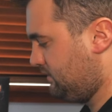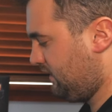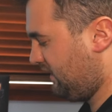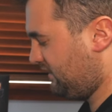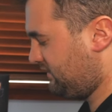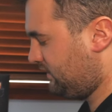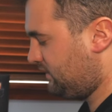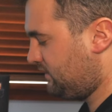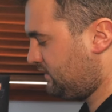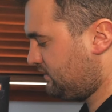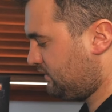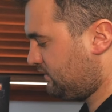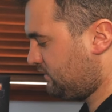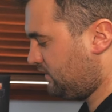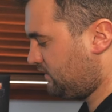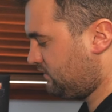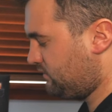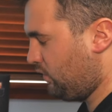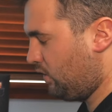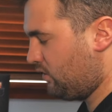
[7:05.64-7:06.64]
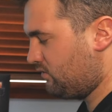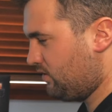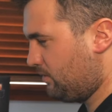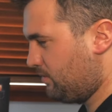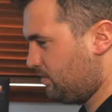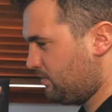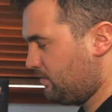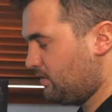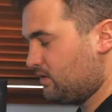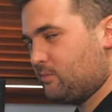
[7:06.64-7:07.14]
I said it doesn't. It's not
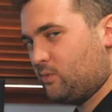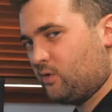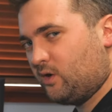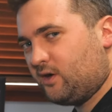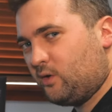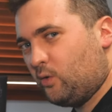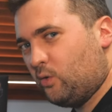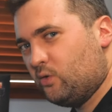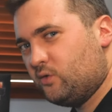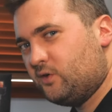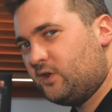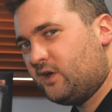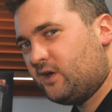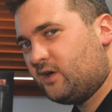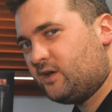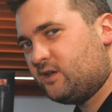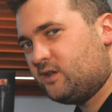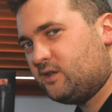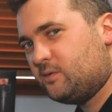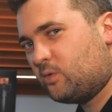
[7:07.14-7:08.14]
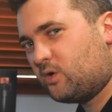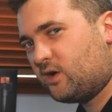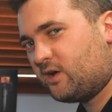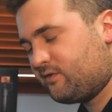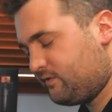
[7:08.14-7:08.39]
rubber, but the more I hold it, the more I